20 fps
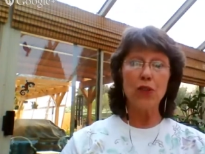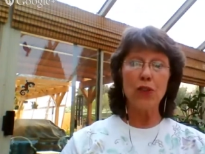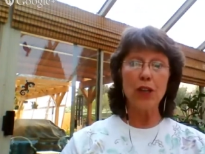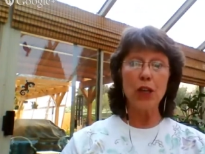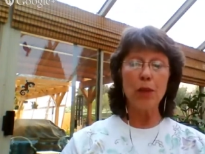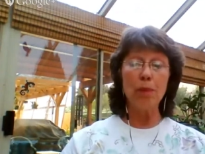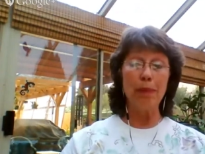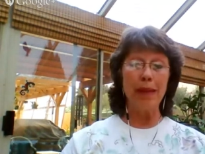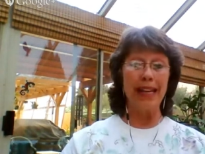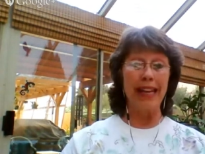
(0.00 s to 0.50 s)
to
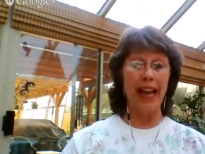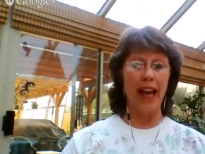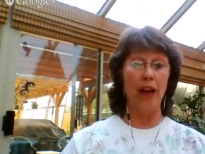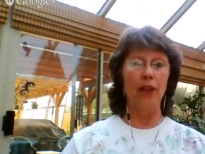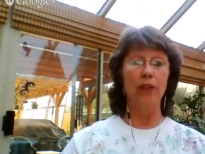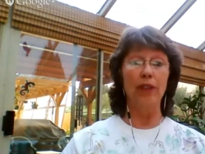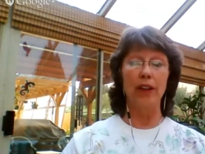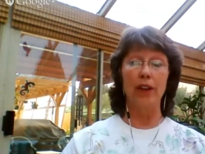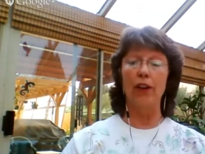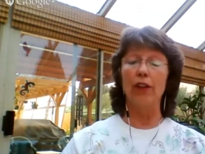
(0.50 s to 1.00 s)
be out
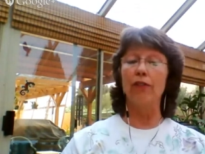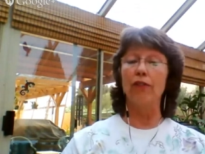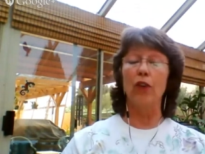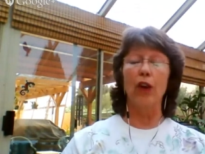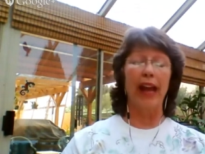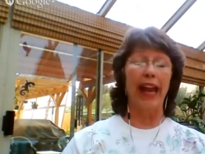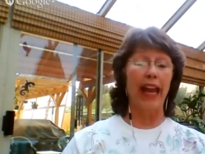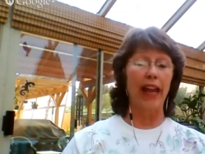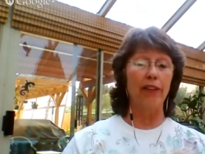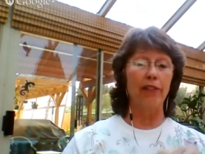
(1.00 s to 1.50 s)
there for
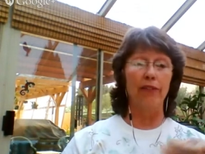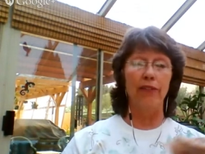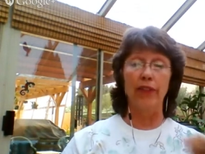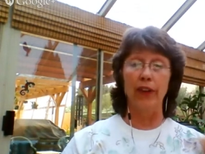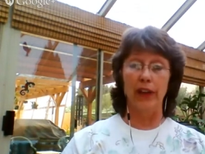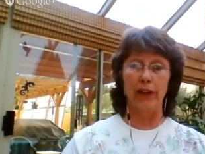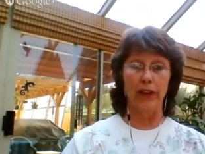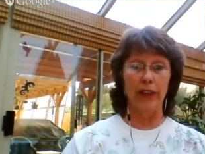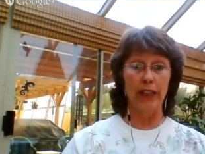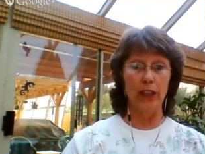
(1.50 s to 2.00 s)
a
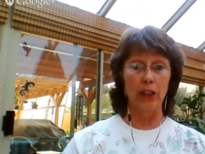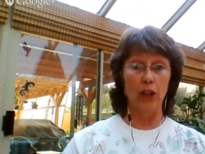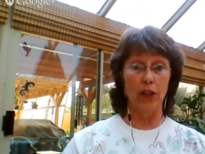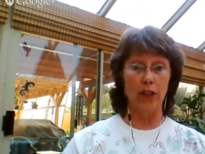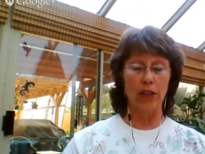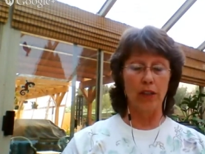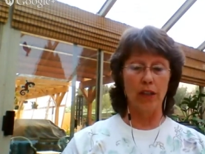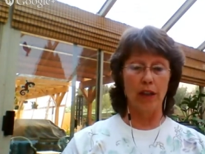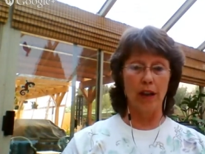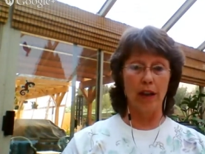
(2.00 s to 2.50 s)
very long
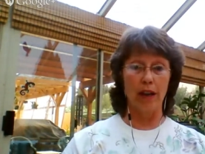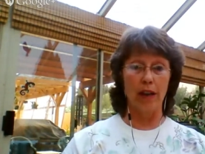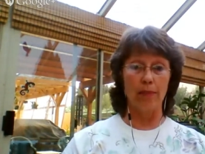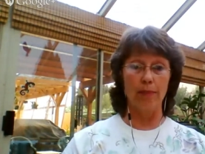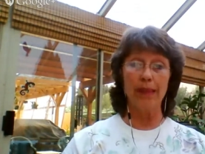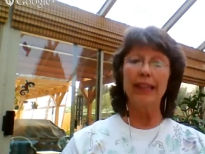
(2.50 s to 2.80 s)
time.